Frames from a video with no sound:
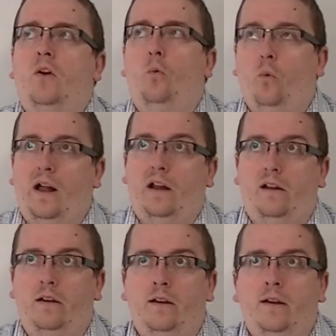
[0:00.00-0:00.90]

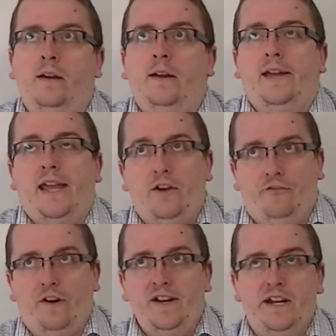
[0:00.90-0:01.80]
Well,
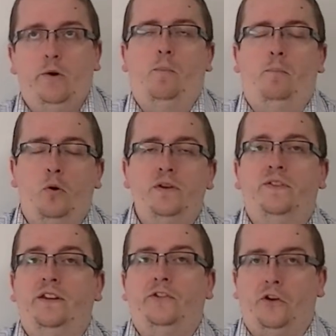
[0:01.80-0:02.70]
if I know a point
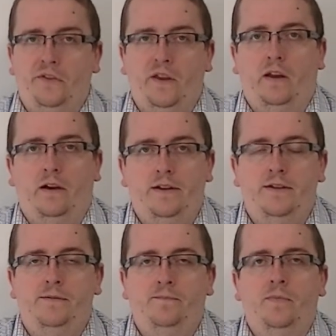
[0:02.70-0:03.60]
that is on the
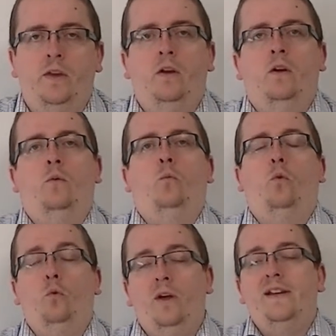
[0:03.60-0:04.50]
line,
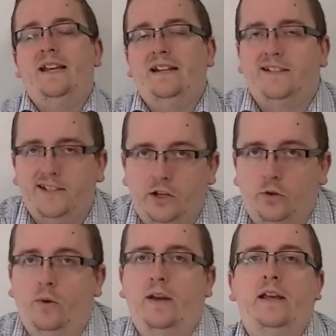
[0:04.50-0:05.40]
all I need to
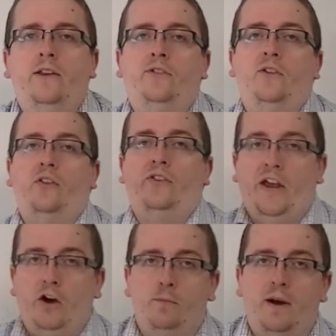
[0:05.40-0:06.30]
do is
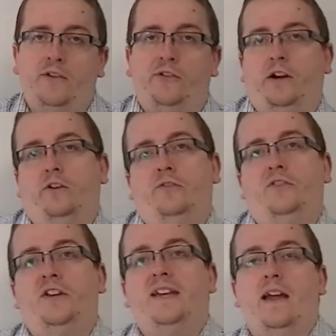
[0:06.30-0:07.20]
tell myself
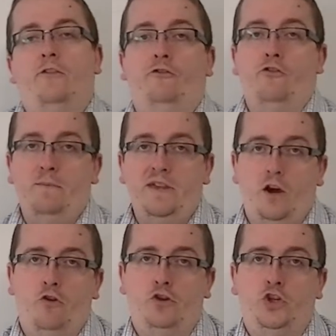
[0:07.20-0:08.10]
to get from the
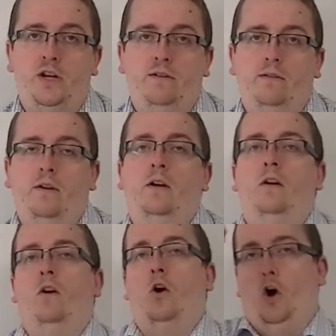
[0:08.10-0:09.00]
origin
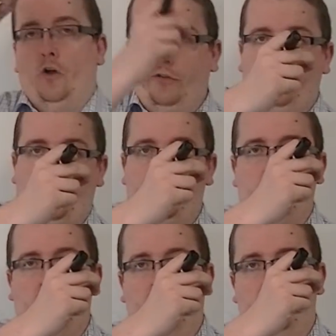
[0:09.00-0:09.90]

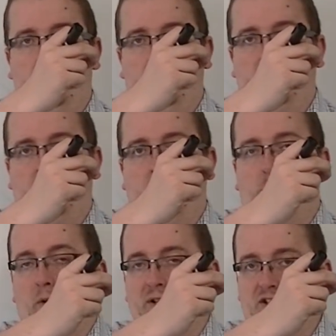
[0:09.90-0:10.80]
onto the
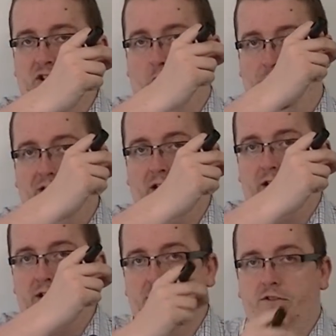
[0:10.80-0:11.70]
point on the
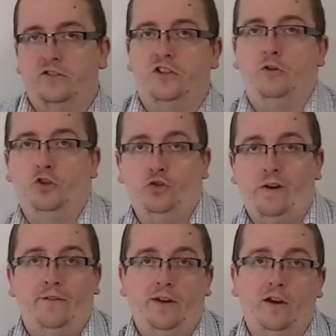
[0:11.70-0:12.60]
line. So
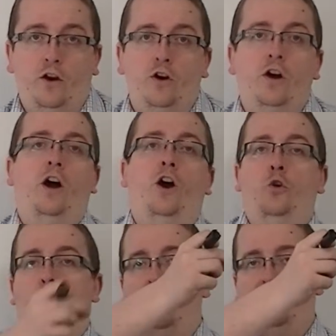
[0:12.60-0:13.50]
travel along
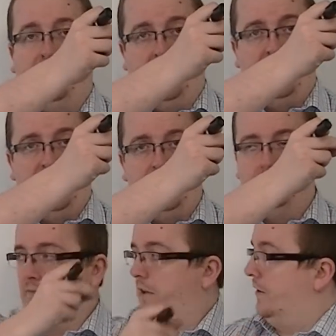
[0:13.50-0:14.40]
O to A.
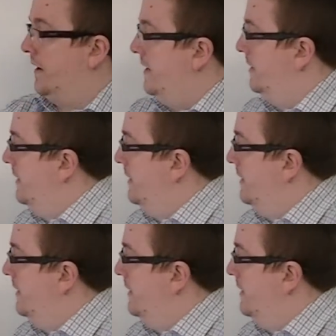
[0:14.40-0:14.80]
Okay,